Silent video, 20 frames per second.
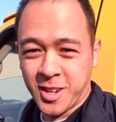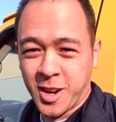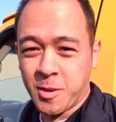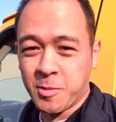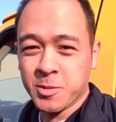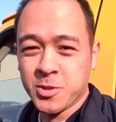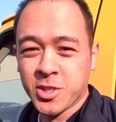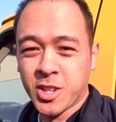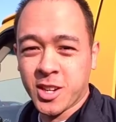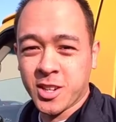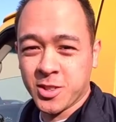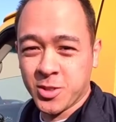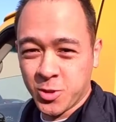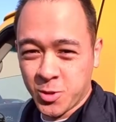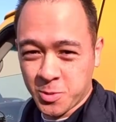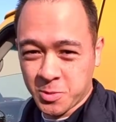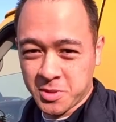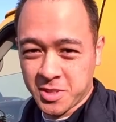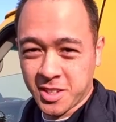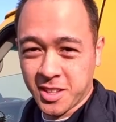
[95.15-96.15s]
I'm gonna try to
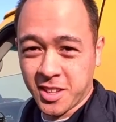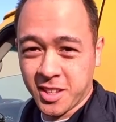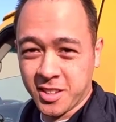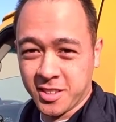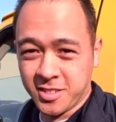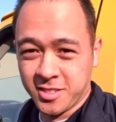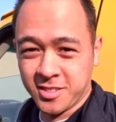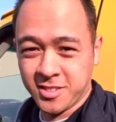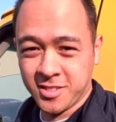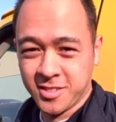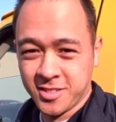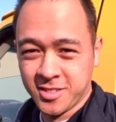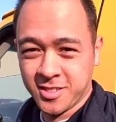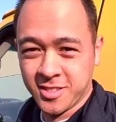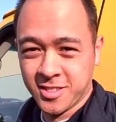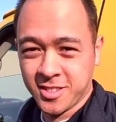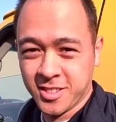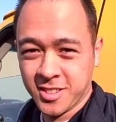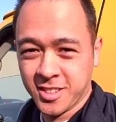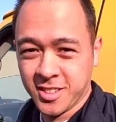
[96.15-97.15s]
do them today.
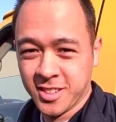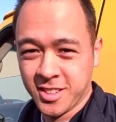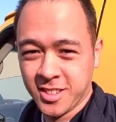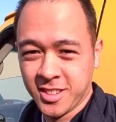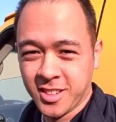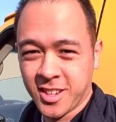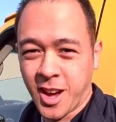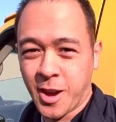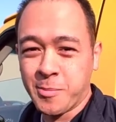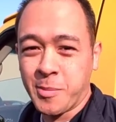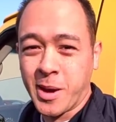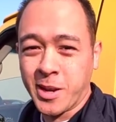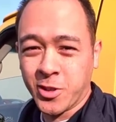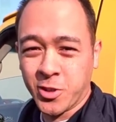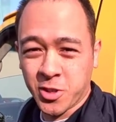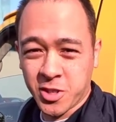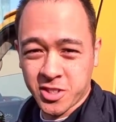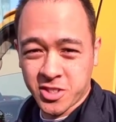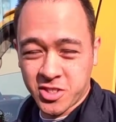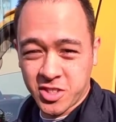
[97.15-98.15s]
That's it? I might
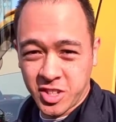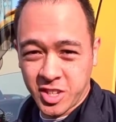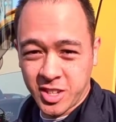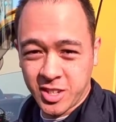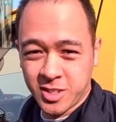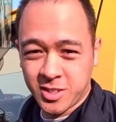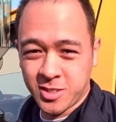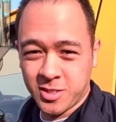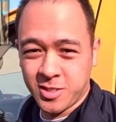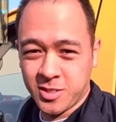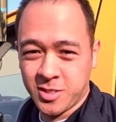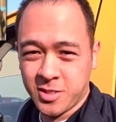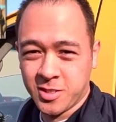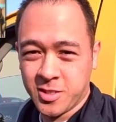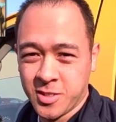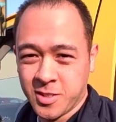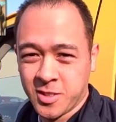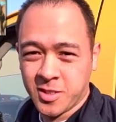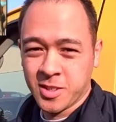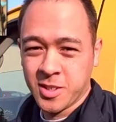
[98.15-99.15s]
go to jail,
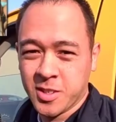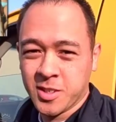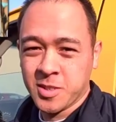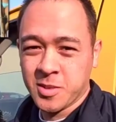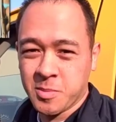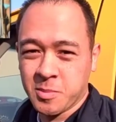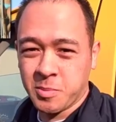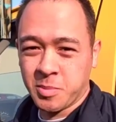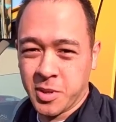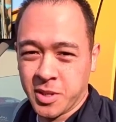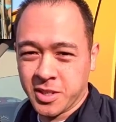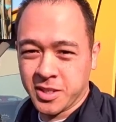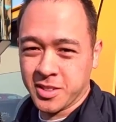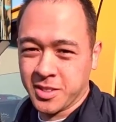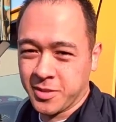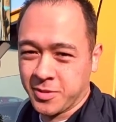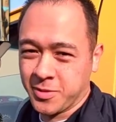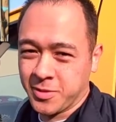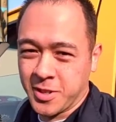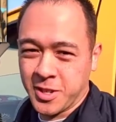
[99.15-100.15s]
but
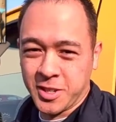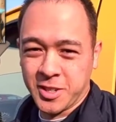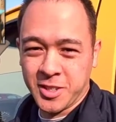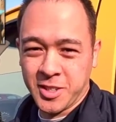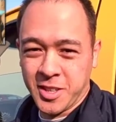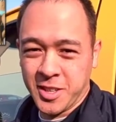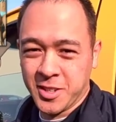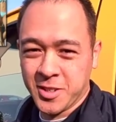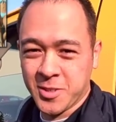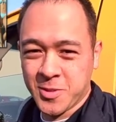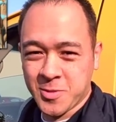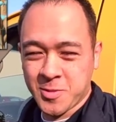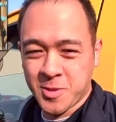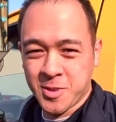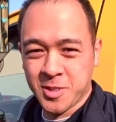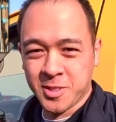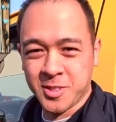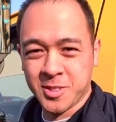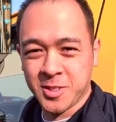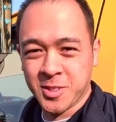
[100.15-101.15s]
fuck it, end of the
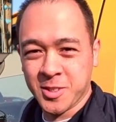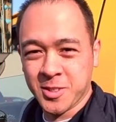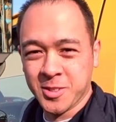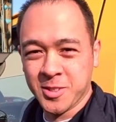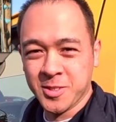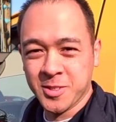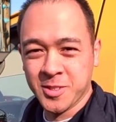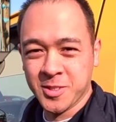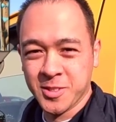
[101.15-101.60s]
world, so.